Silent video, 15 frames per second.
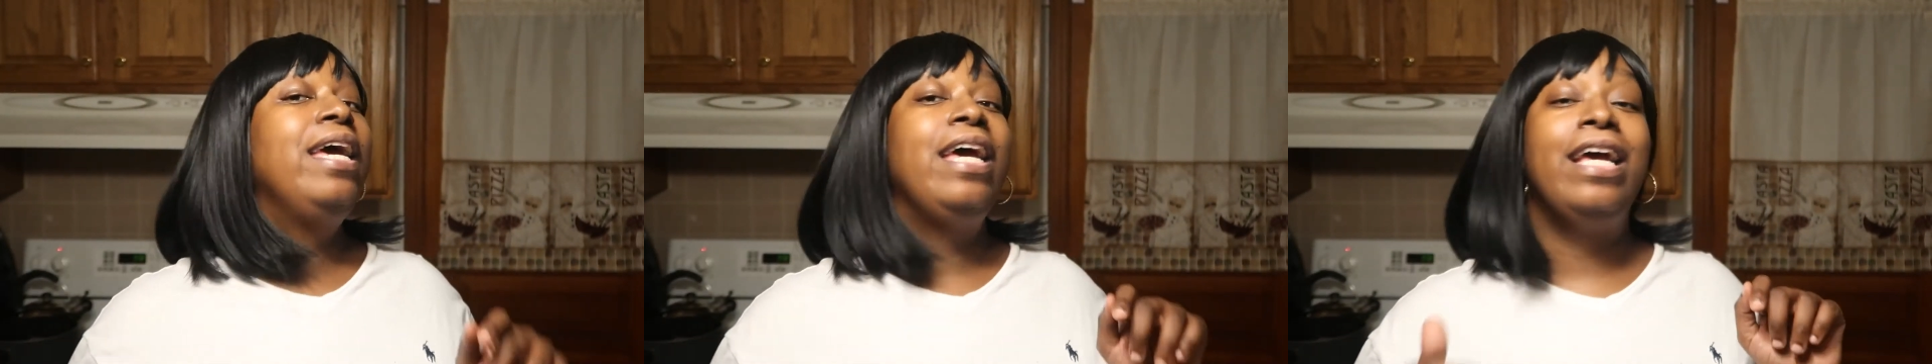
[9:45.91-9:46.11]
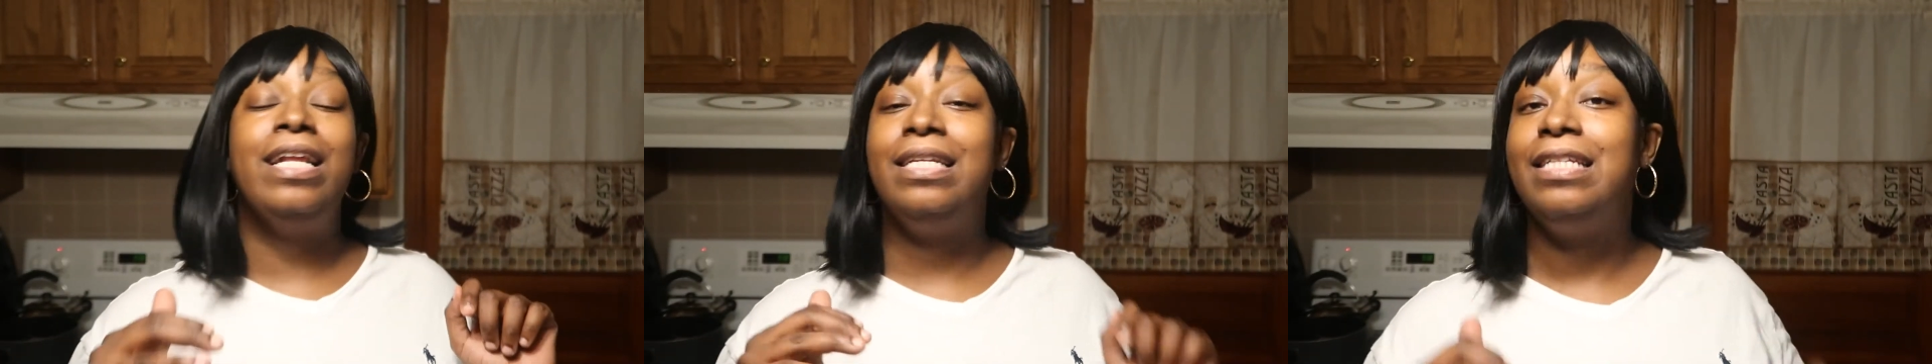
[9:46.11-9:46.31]

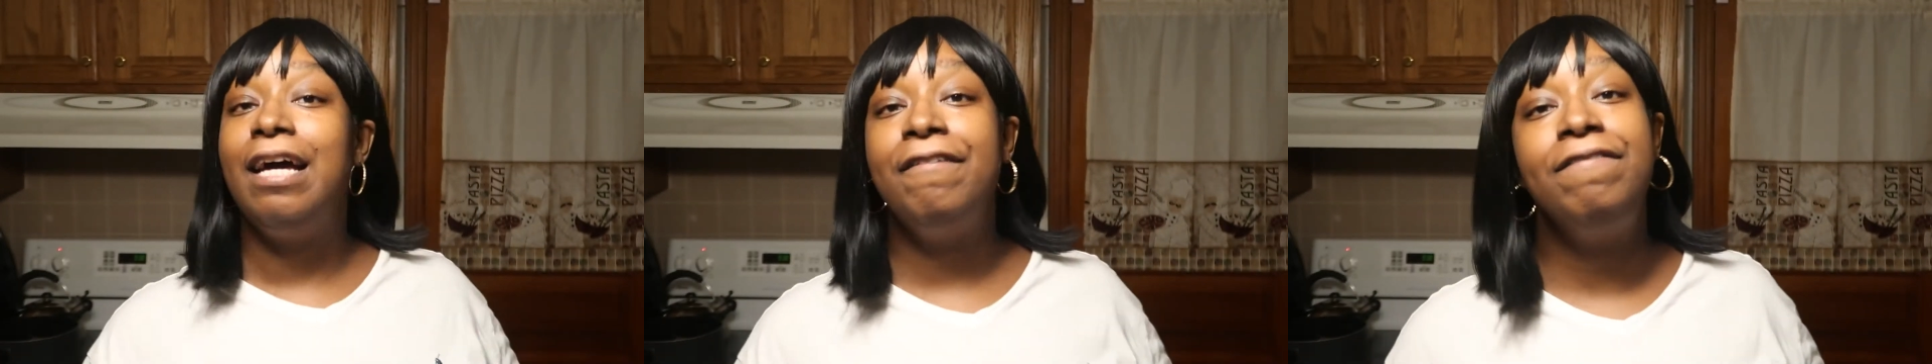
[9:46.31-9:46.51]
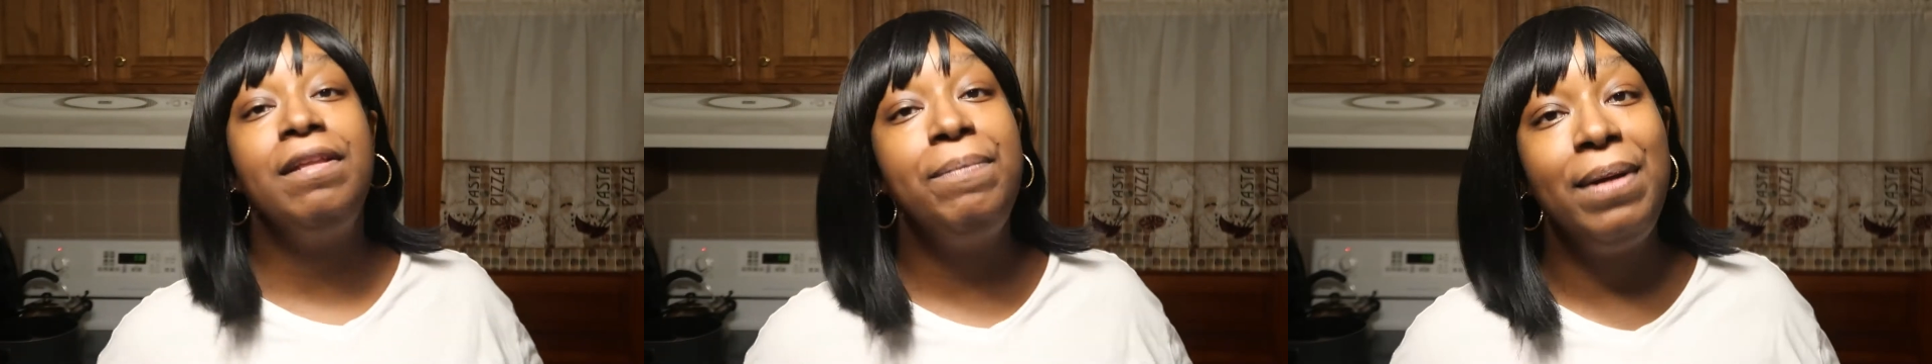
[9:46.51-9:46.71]
It
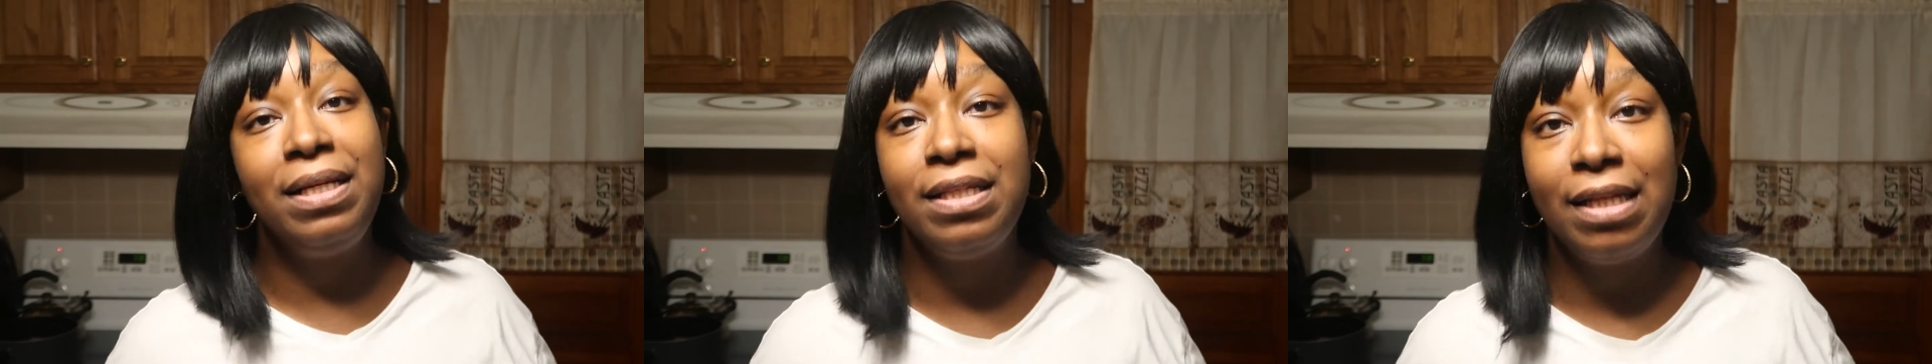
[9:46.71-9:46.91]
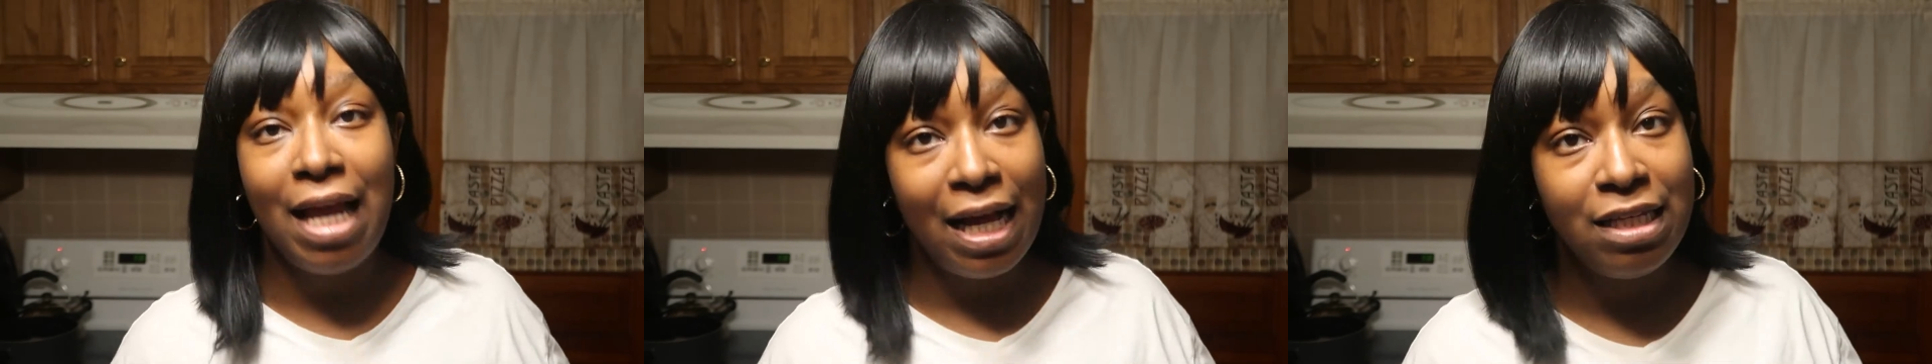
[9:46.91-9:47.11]
definitely
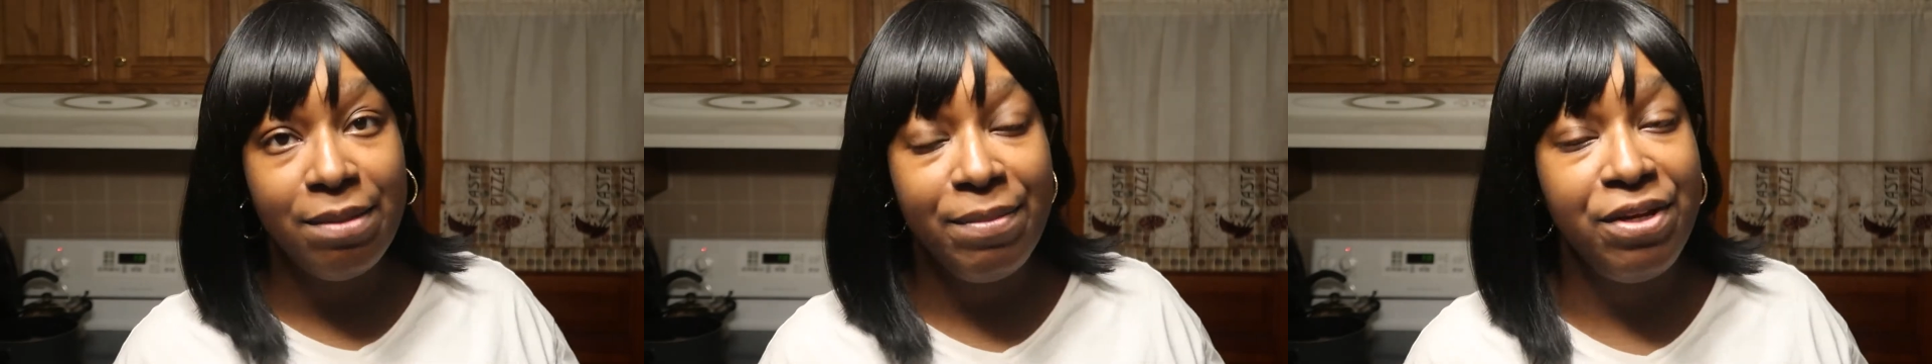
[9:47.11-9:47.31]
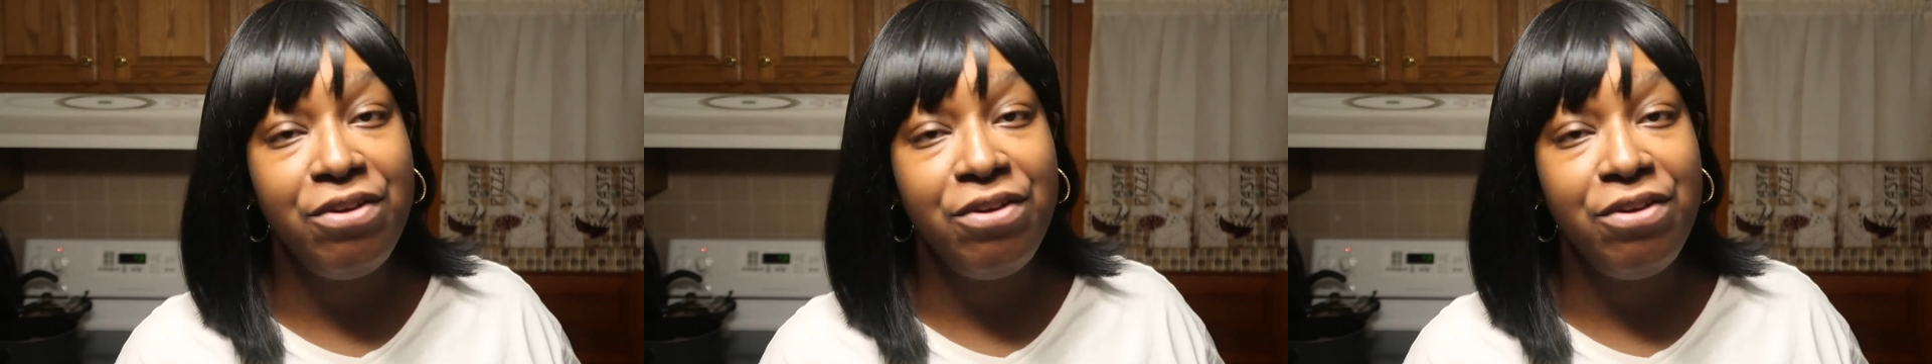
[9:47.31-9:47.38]
means a lot to me.